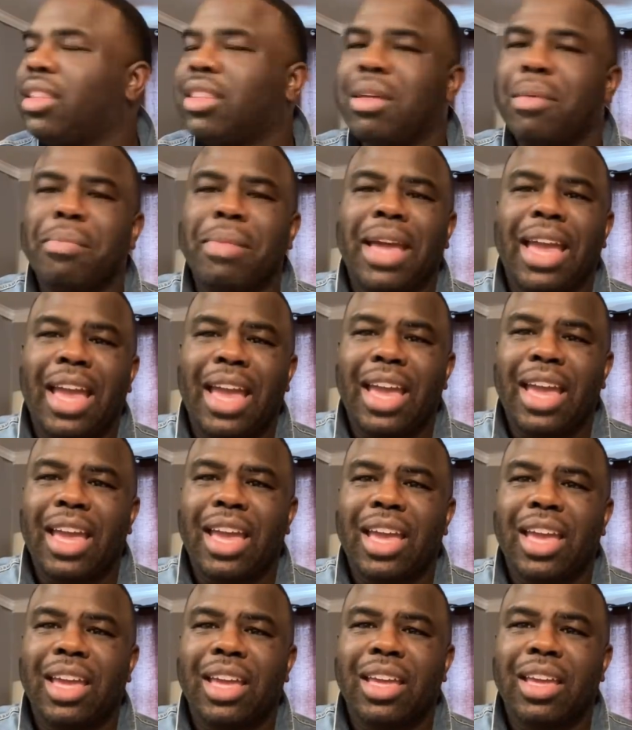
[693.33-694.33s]

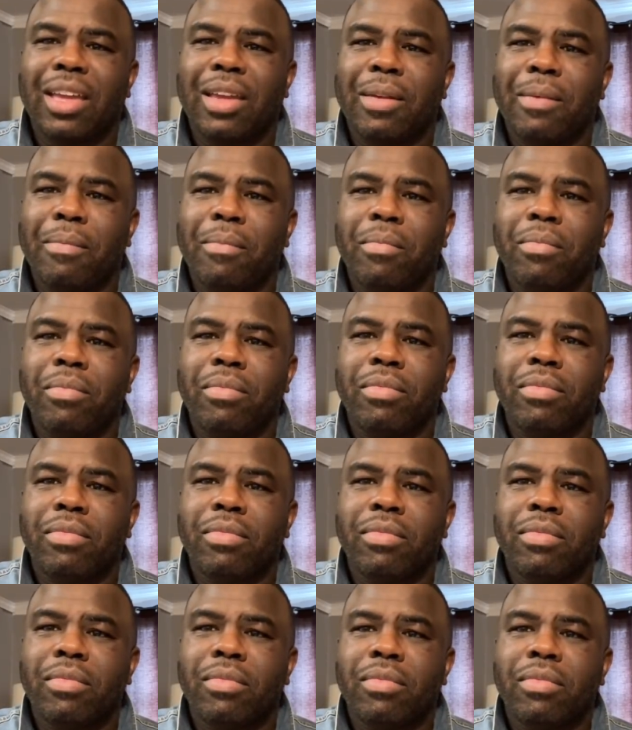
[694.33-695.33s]
bag.
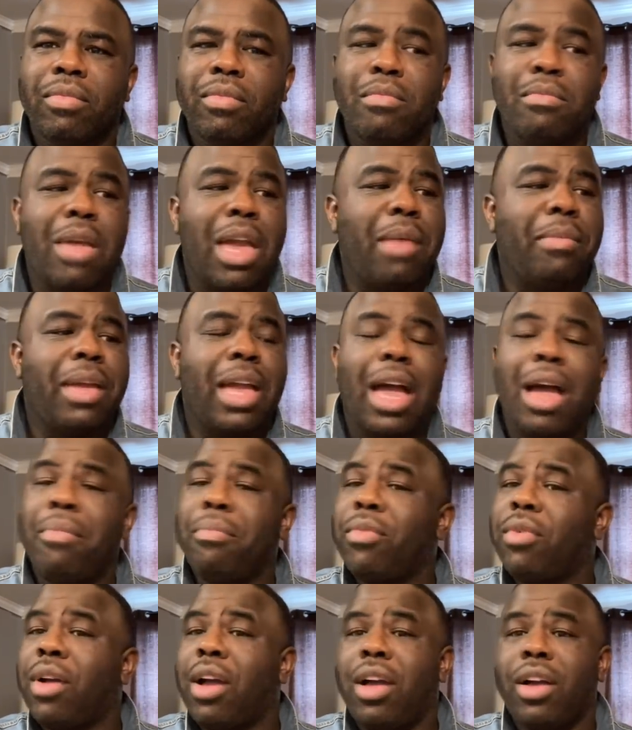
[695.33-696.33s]
Maybe I'm
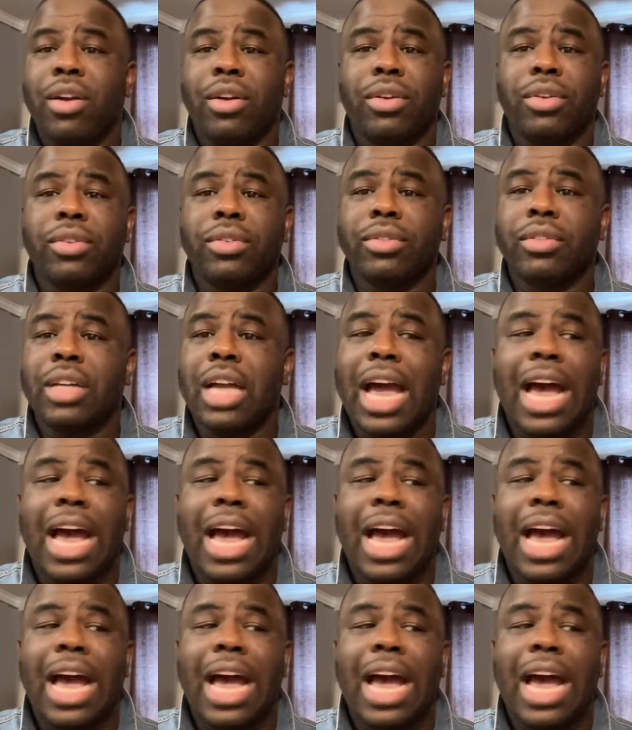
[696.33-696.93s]
wrong.